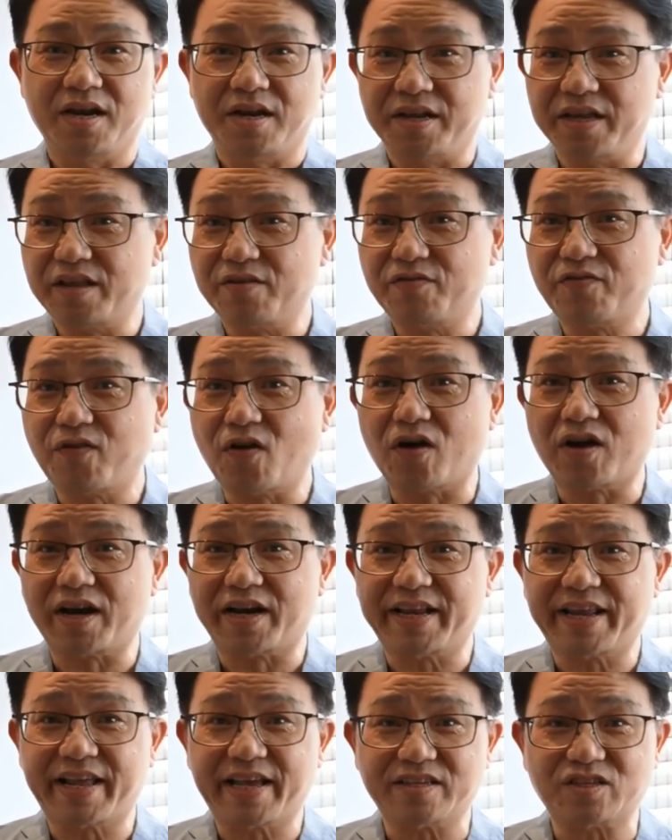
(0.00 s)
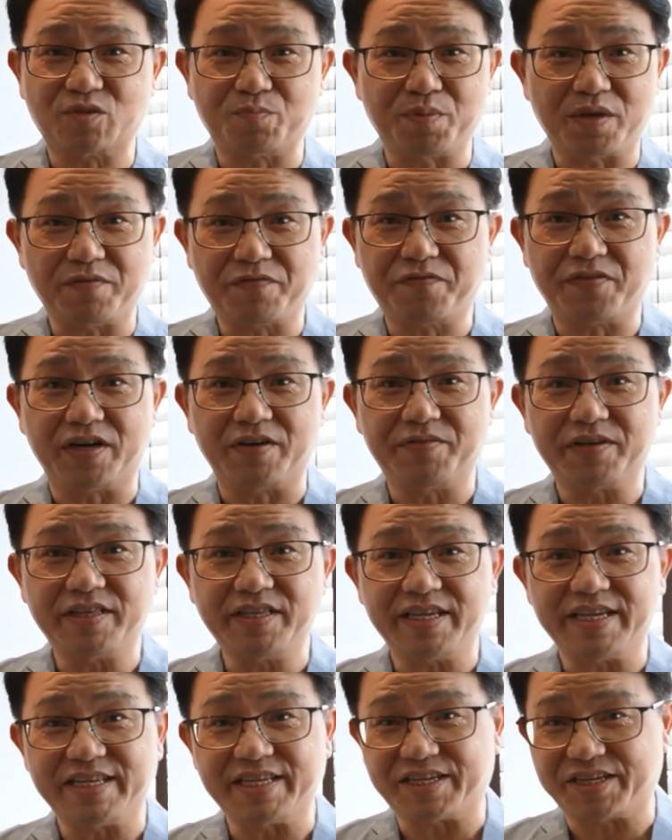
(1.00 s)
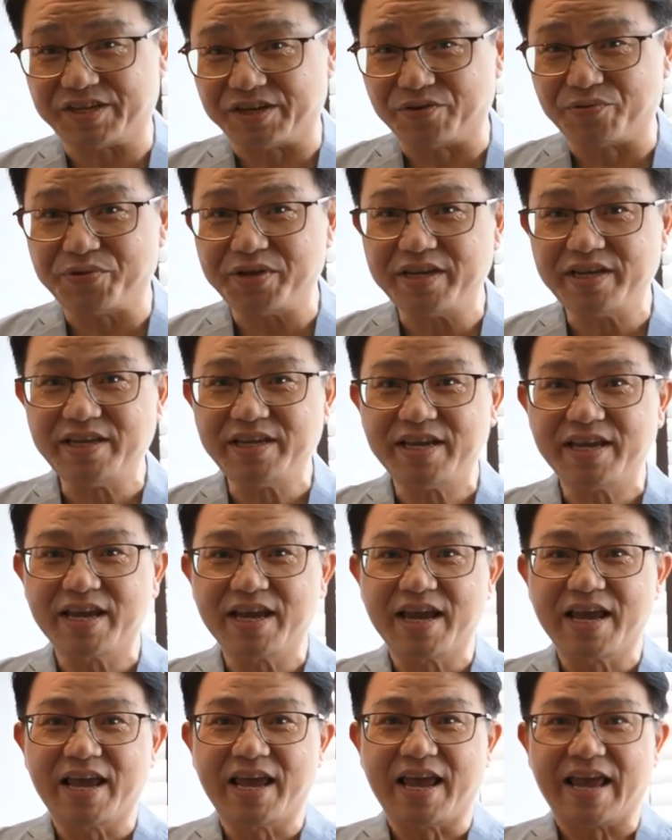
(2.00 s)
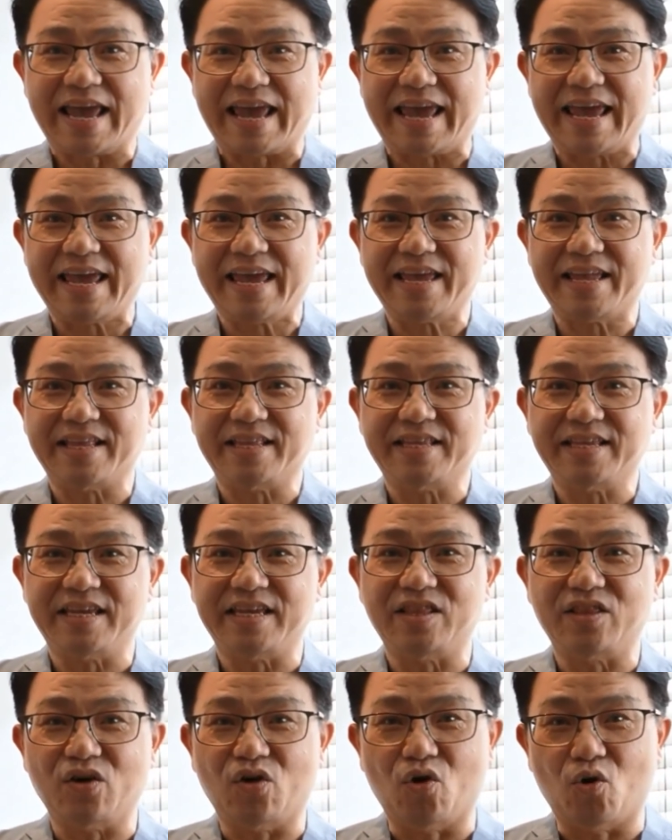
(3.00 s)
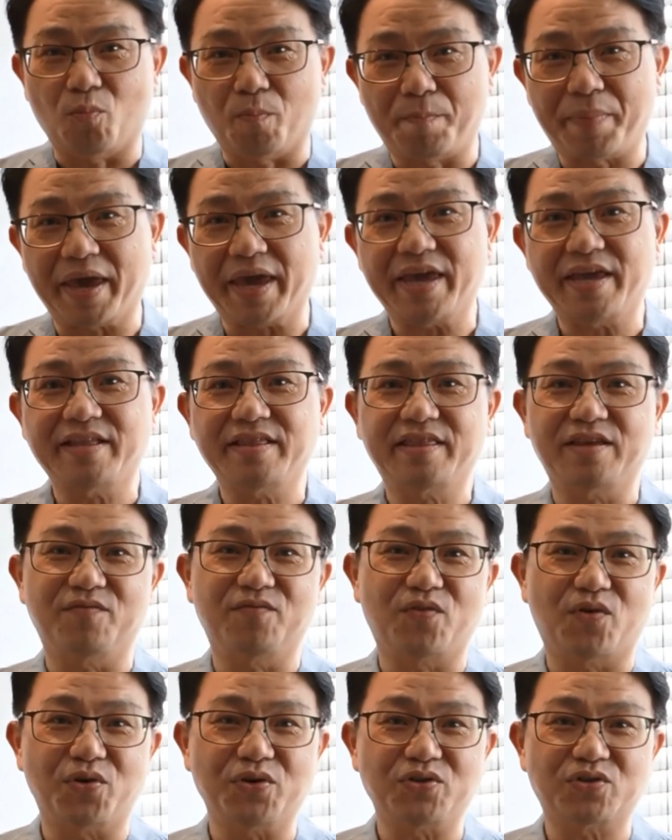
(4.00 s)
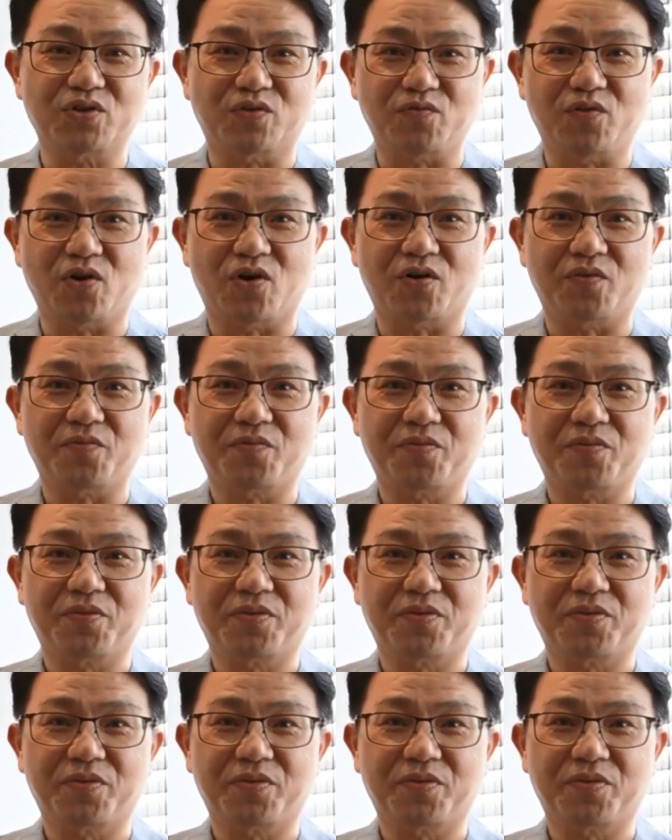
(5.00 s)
Little flock, let us be fervent in hearing and in obeying the voice of God.